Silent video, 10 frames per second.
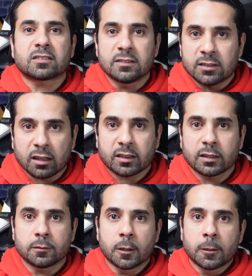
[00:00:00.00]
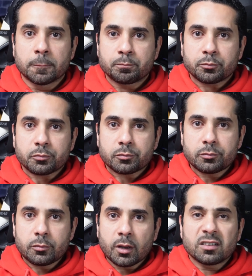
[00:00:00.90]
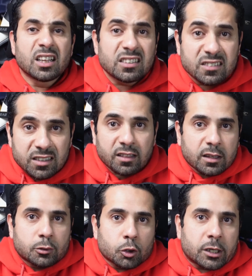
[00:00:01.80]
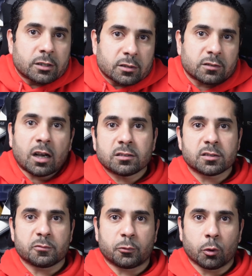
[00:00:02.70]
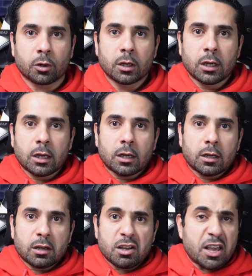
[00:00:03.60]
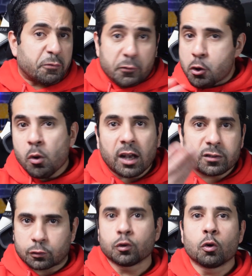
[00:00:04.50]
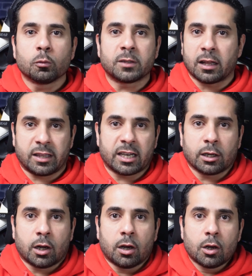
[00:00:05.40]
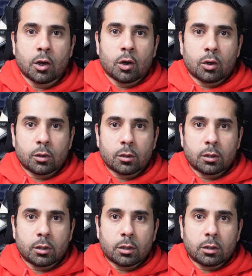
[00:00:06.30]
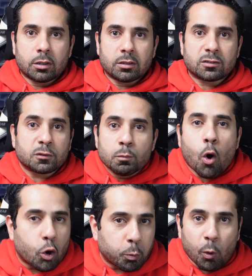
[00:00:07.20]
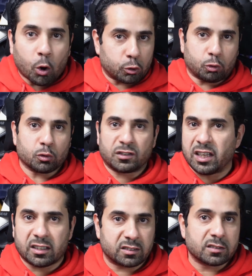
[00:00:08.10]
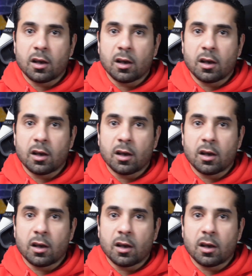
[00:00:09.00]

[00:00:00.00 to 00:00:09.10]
nothing, there is nothing to criticize them for. If you assume that they're gonna smoke Porto 6-4